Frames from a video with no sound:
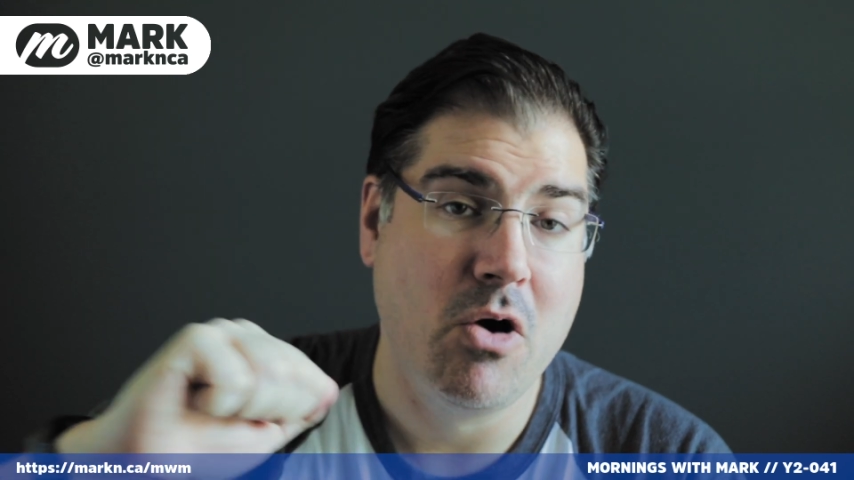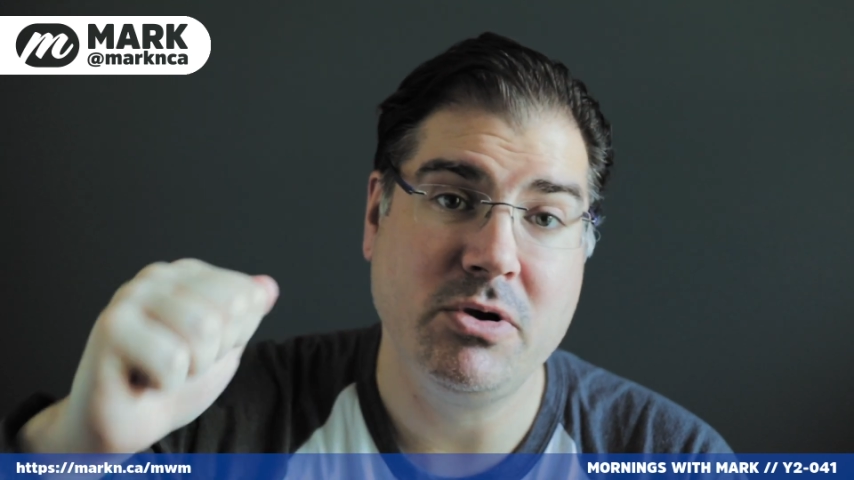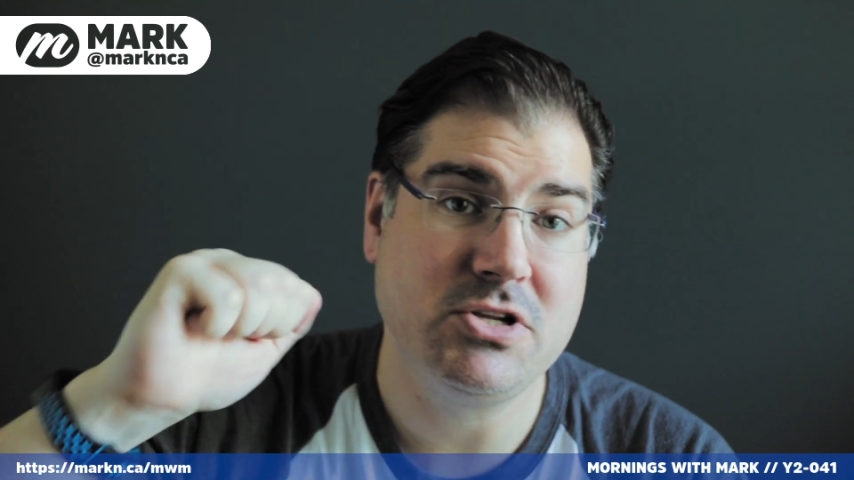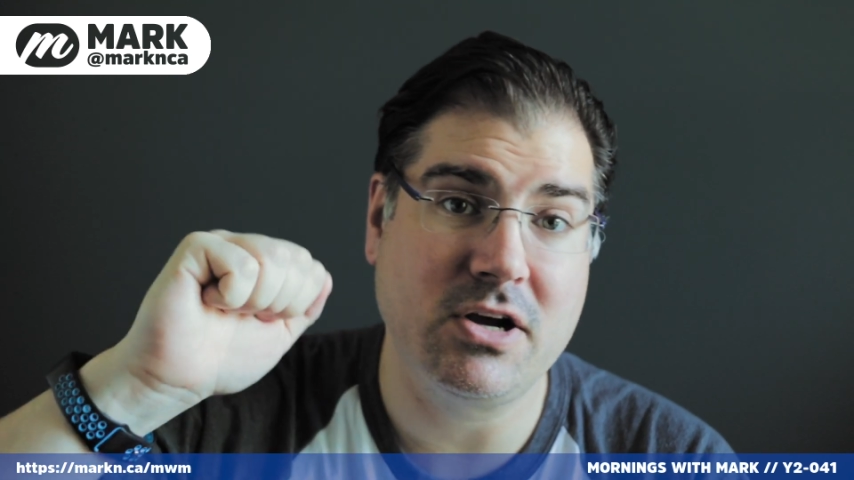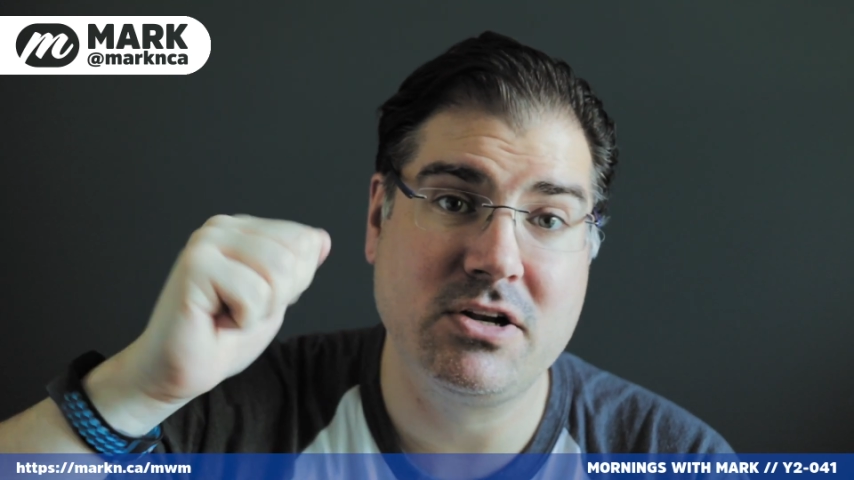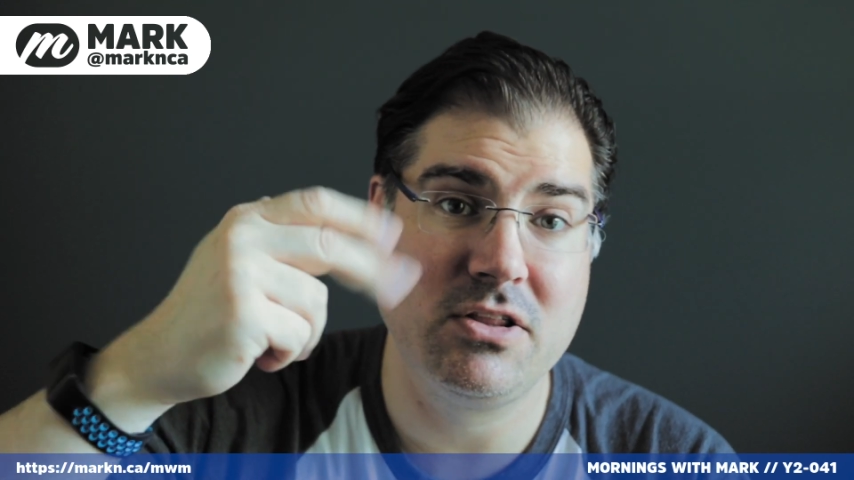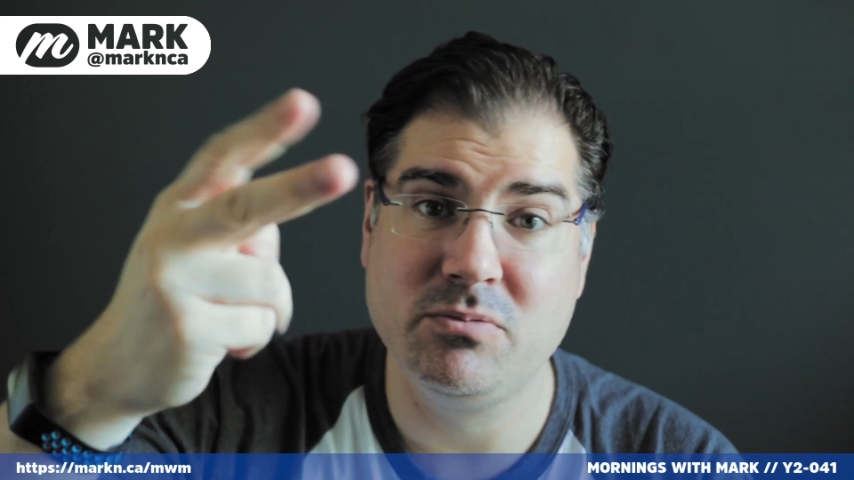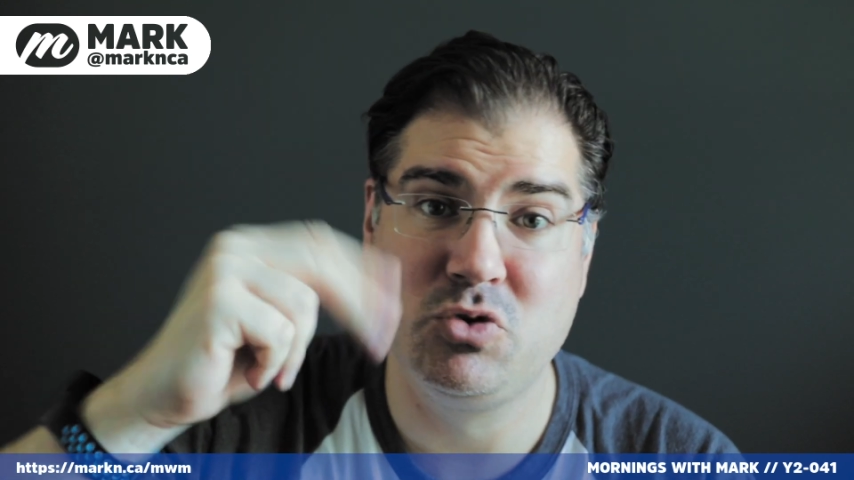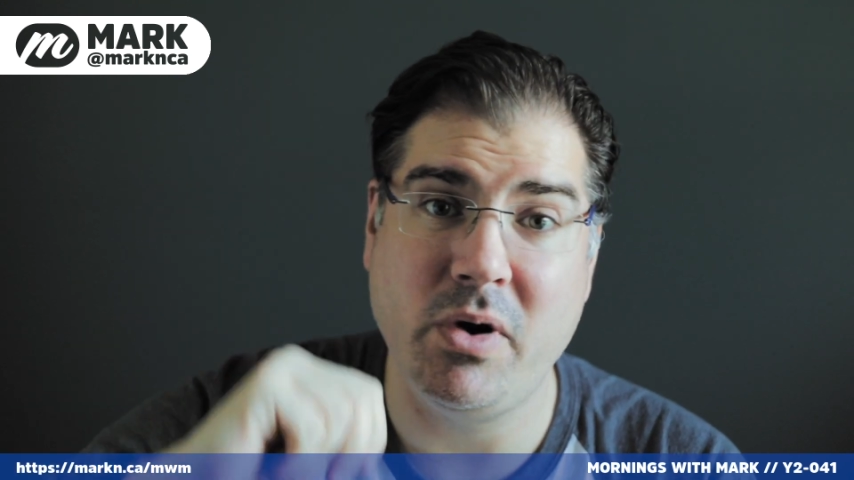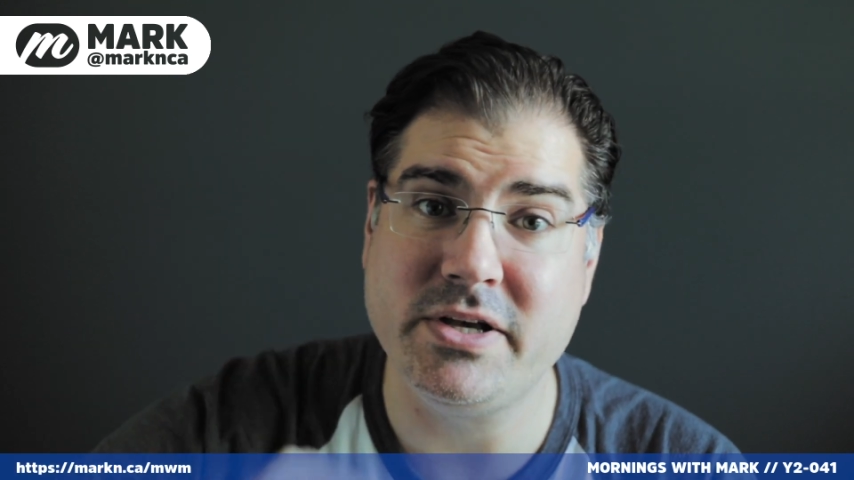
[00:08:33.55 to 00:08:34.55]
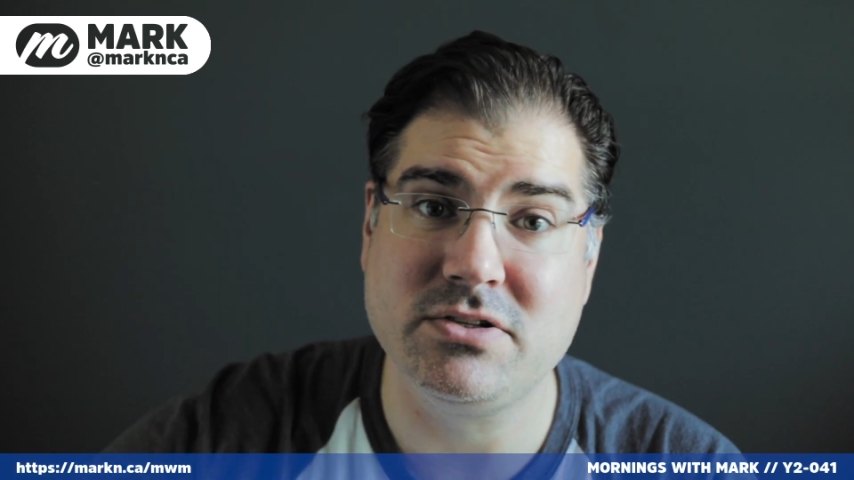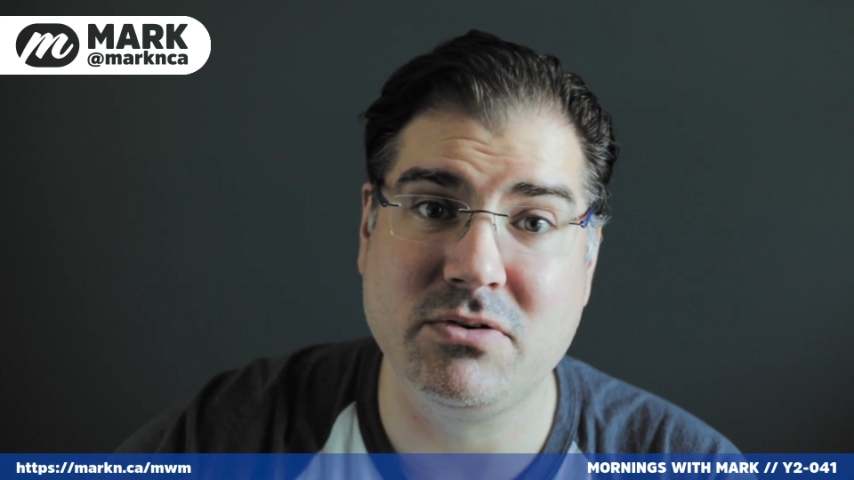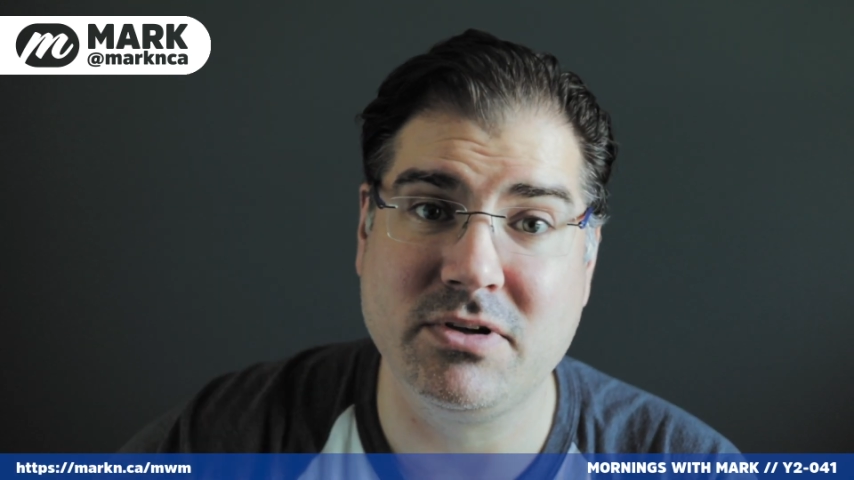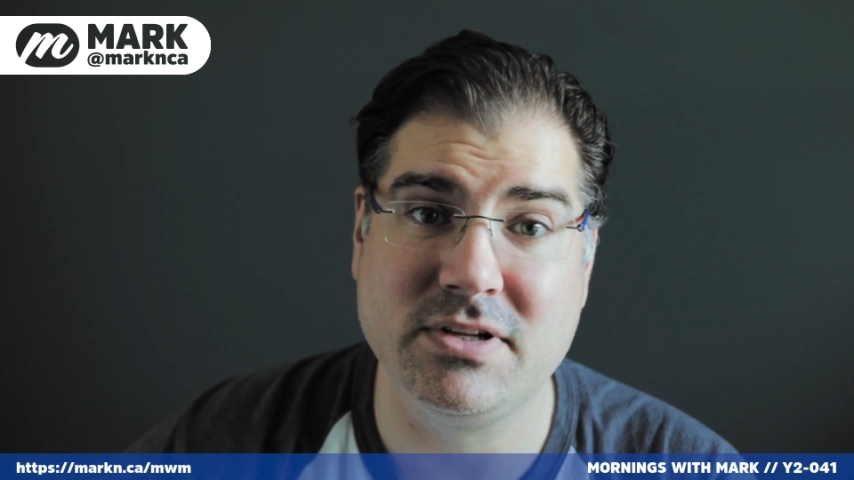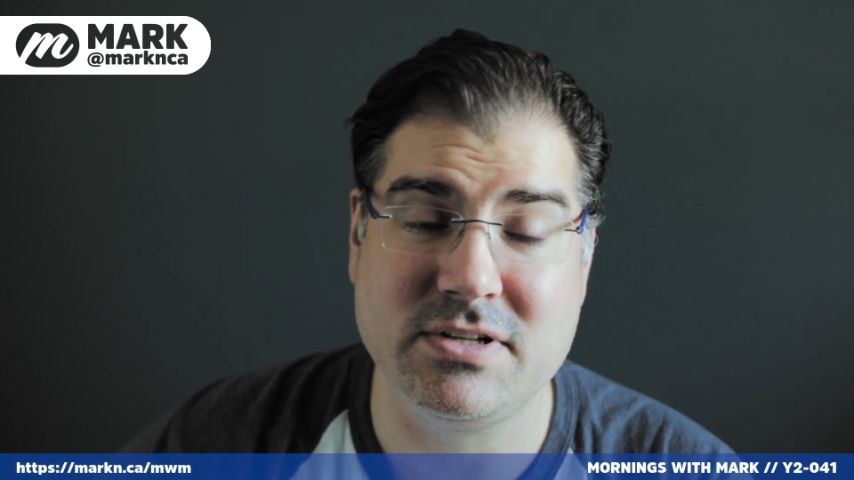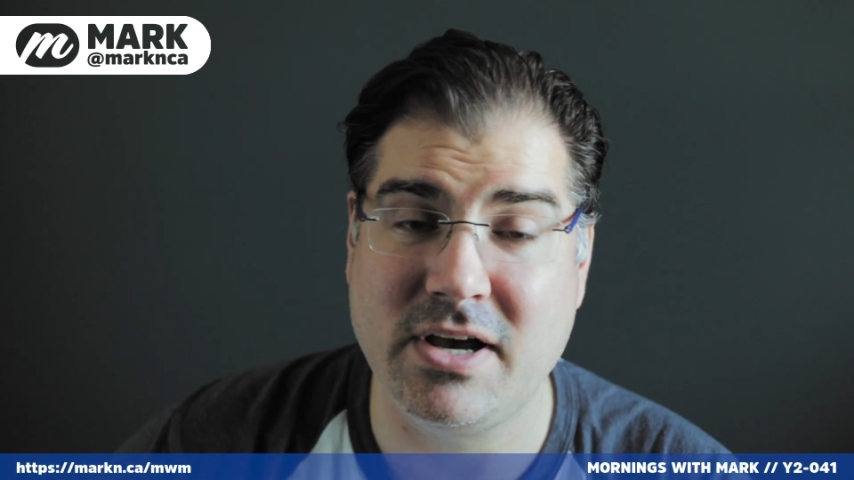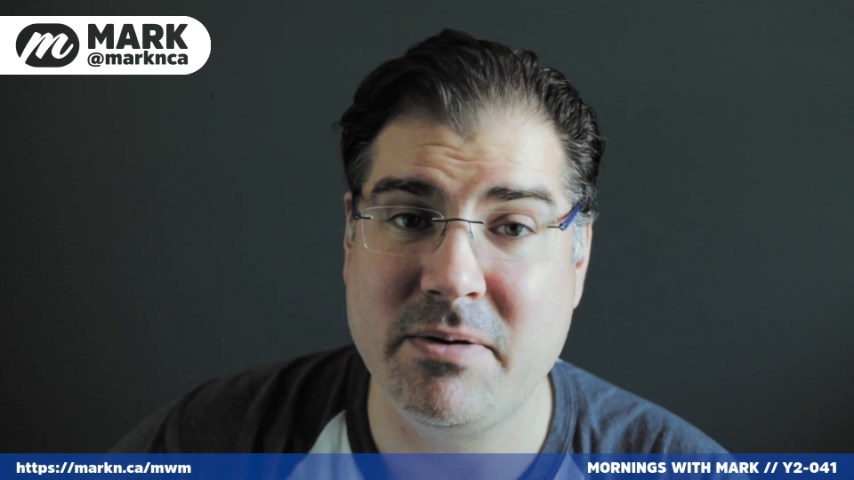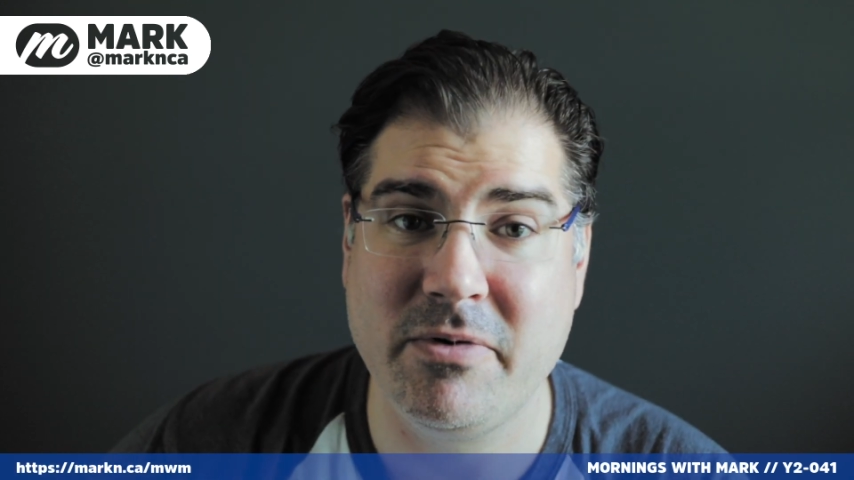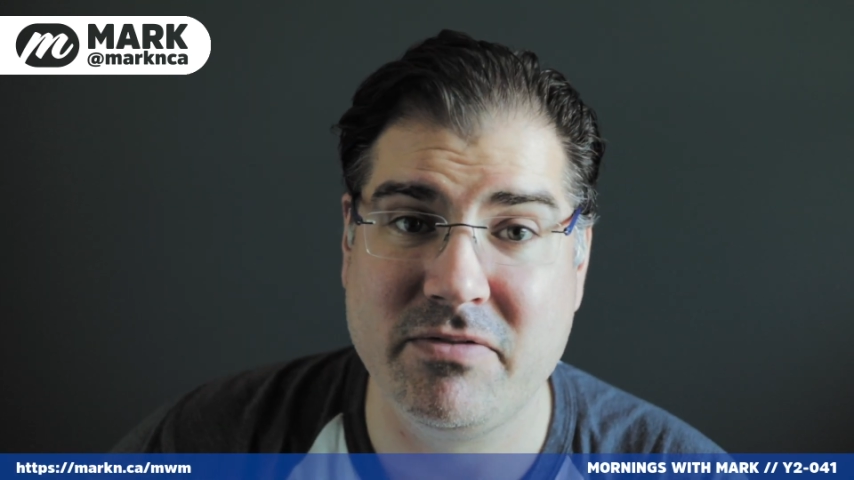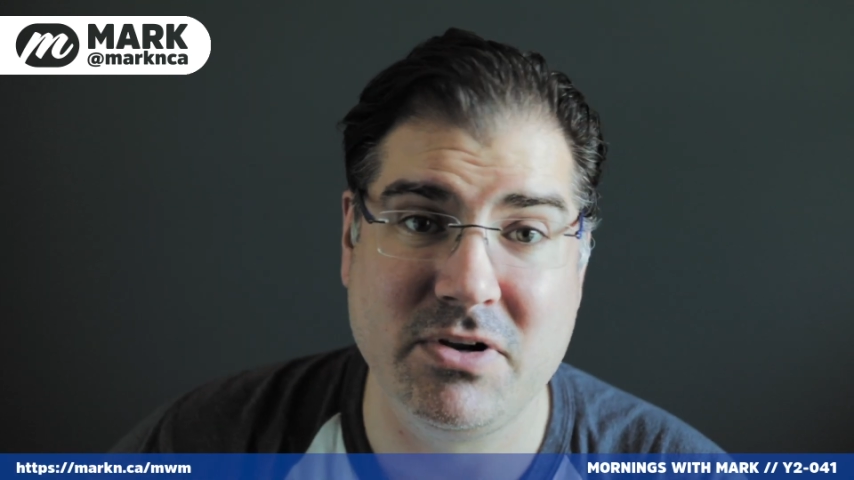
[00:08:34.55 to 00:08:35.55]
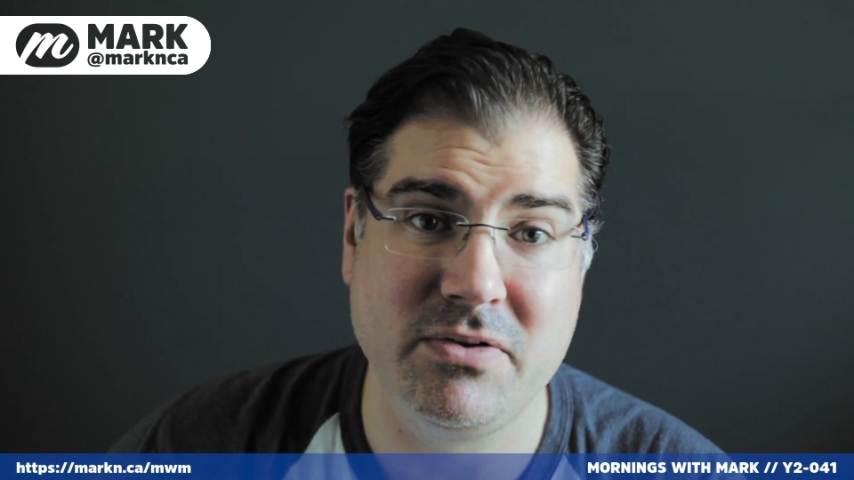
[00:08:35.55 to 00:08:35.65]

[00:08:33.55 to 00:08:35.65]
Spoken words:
we talk to them twice during the time of,